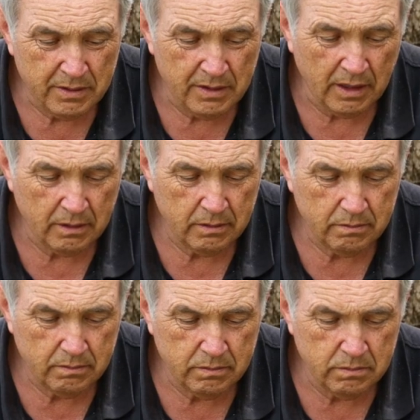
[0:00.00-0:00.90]
think
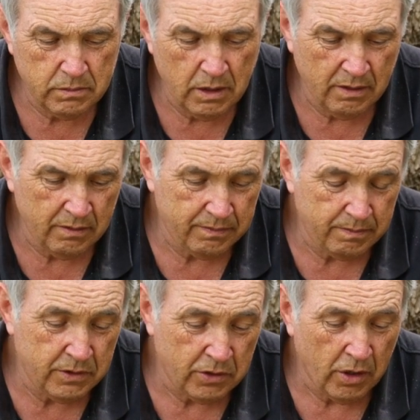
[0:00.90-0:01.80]
they've
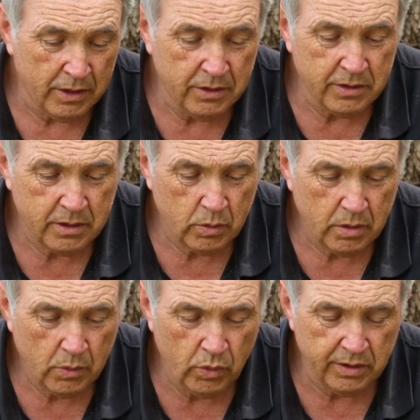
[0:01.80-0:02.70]
designed this
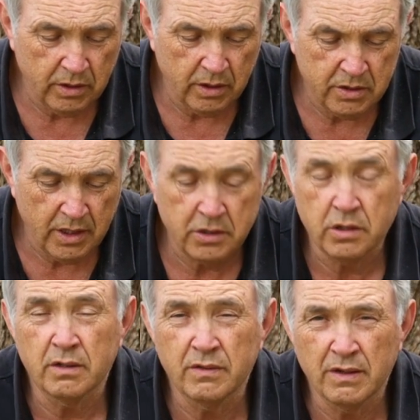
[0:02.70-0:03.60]
with the
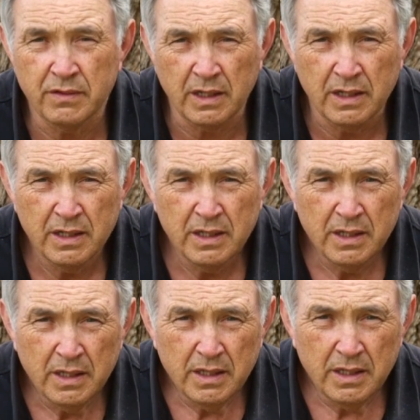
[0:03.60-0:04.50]
intention of having
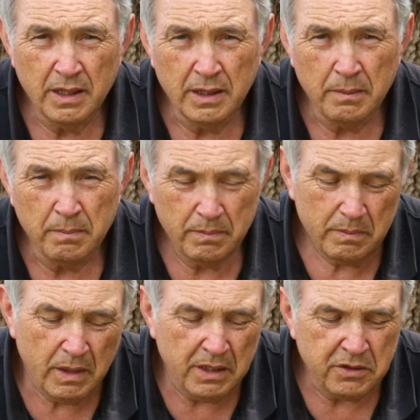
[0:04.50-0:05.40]
an
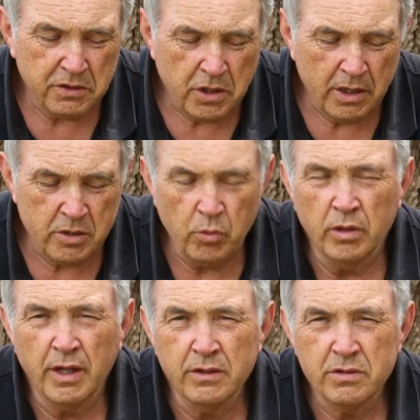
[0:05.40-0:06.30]

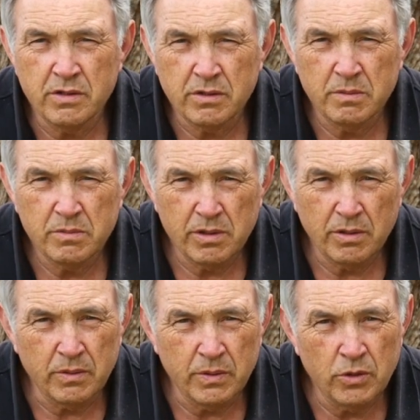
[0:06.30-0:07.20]
interchangeable lens system,
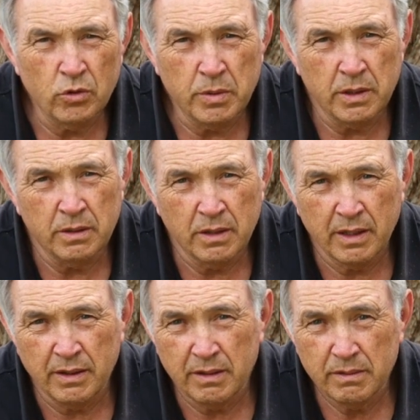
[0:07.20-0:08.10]
so that there'll be
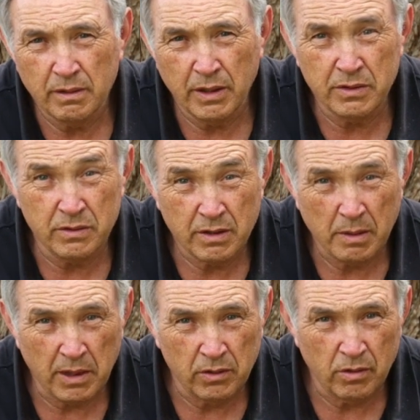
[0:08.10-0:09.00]
other lenses
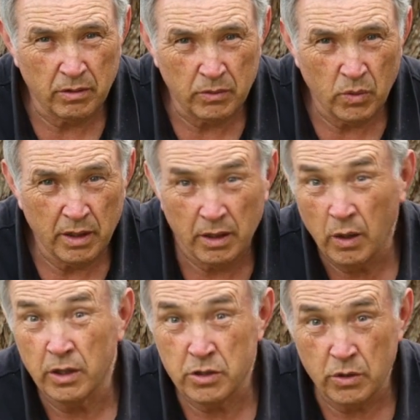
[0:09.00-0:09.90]
coming along the way,
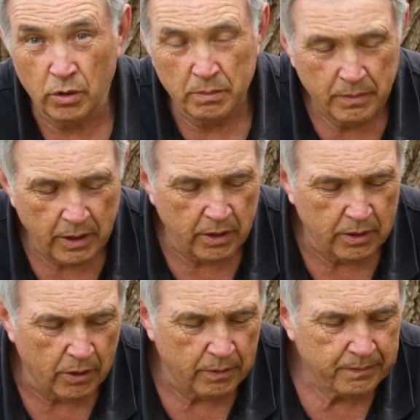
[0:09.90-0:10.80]
I assume. I
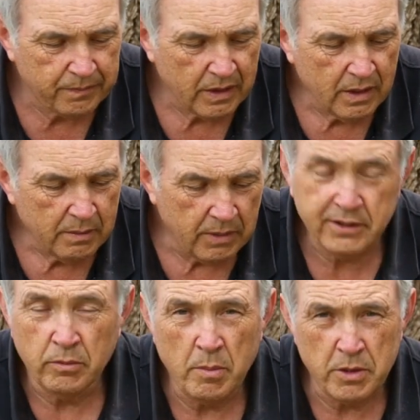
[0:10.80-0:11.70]
don't know. But
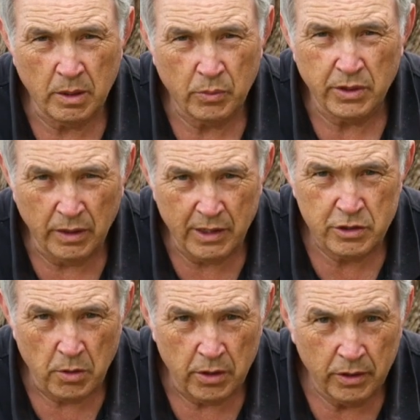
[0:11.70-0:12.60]
at the moment you can put the
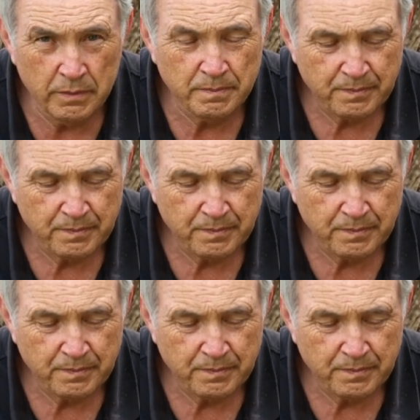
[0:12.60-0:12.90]
lens mod on,